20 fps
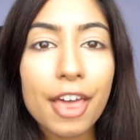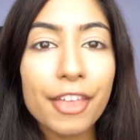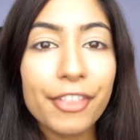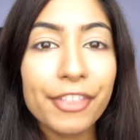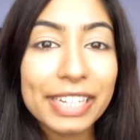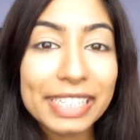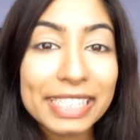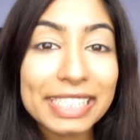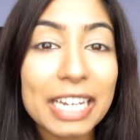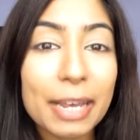
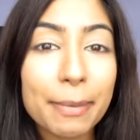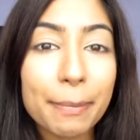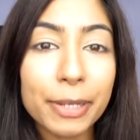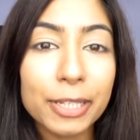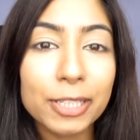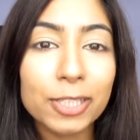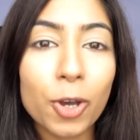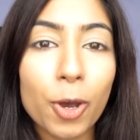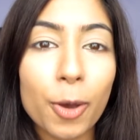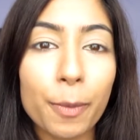This step
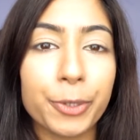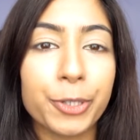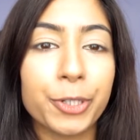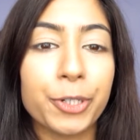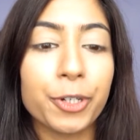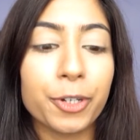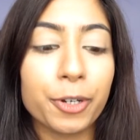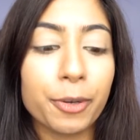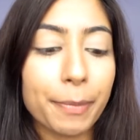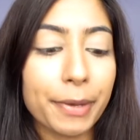is
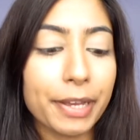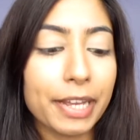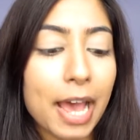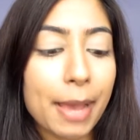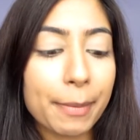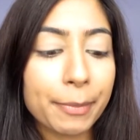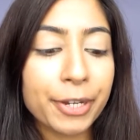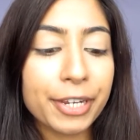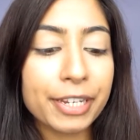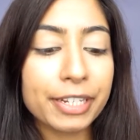optional, but
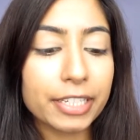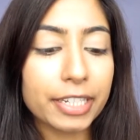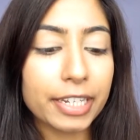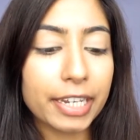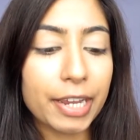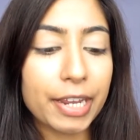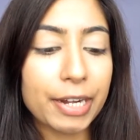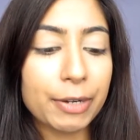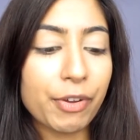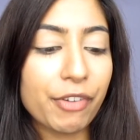I'm going to
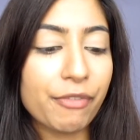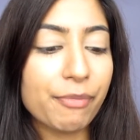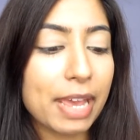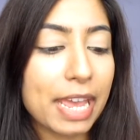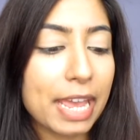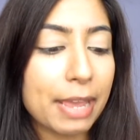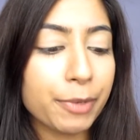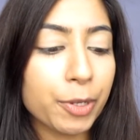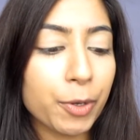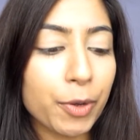go in with
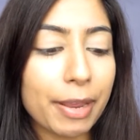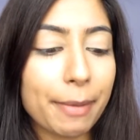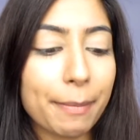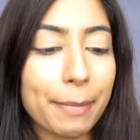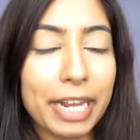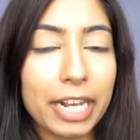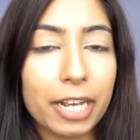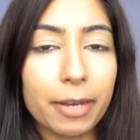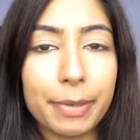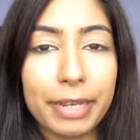my MUA
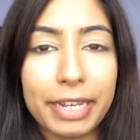Makeup